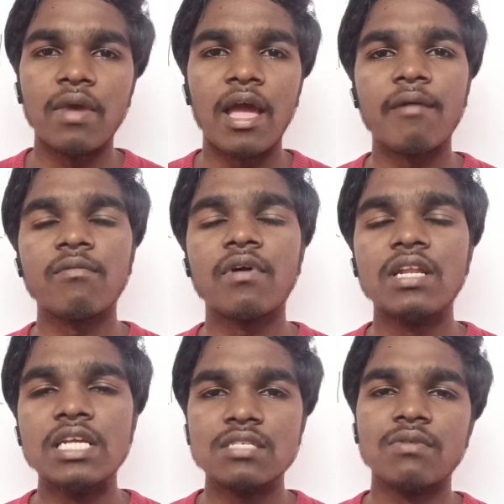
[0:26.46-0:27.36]

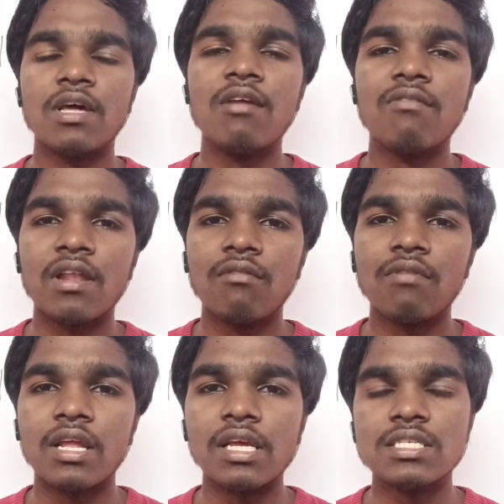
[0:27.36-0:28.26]
M1 is
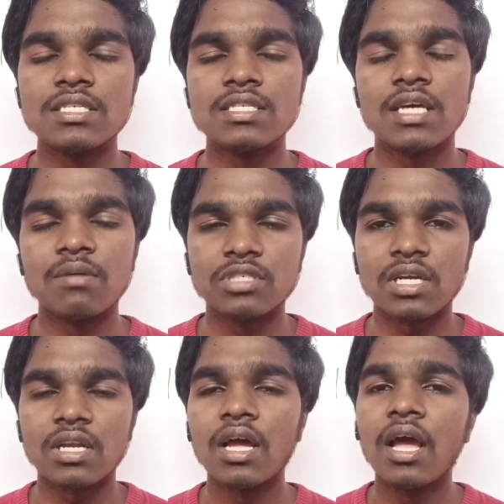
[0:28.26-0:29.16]
very easy
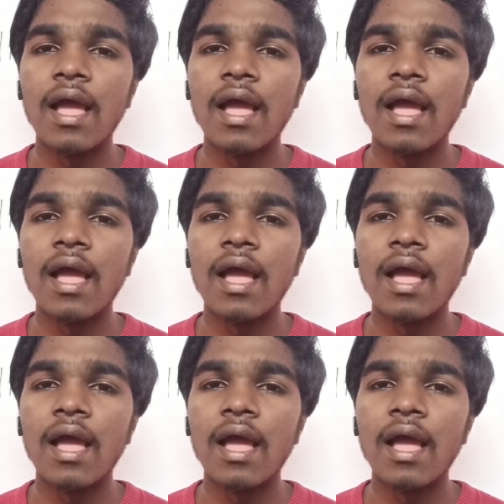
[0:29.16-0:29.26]
subject.